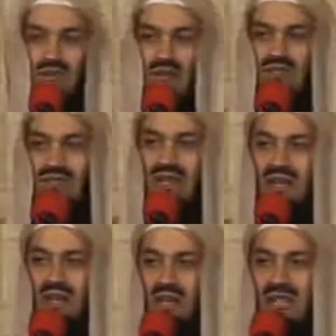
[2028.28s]
May Allah
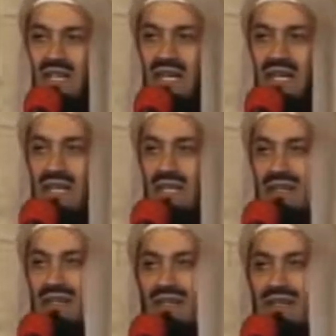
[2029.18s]
subhanahu wa
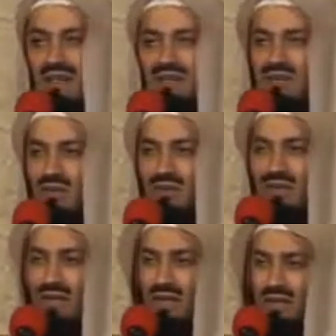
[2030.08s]
ta'ala grant us
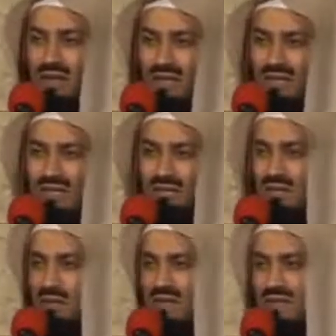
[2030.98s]
all a, a lesson
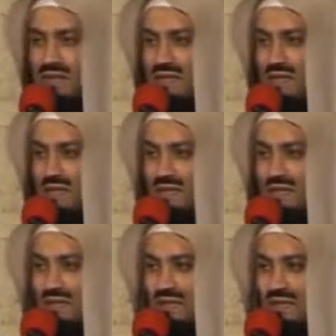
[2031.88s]
from this.
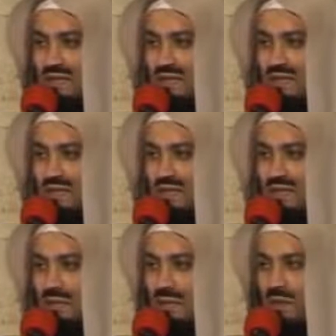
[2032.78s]

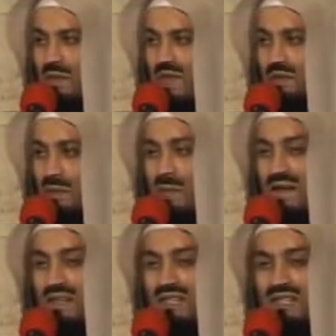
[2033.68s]
Remember whenever
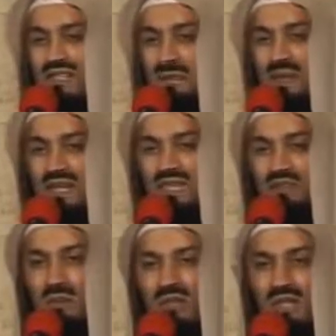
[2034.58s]
parents are
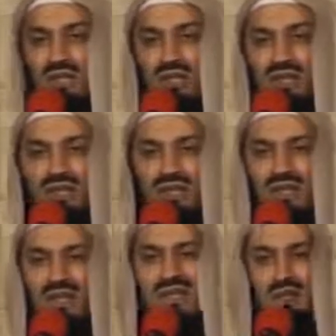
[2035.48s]
separated from their children,
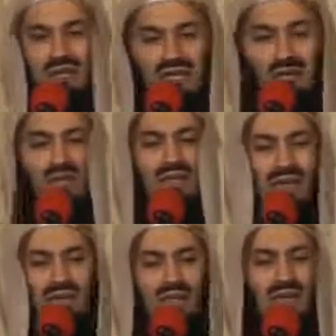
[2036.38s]
there will come a
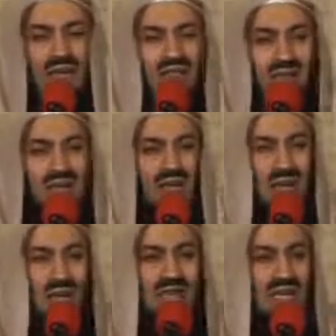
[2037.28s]
day that Allah
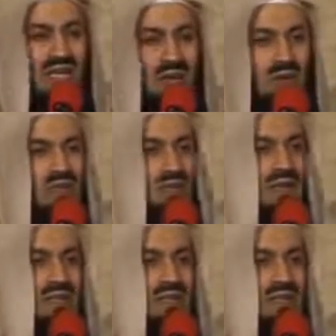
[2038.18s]
subhanahu wa ta'ala will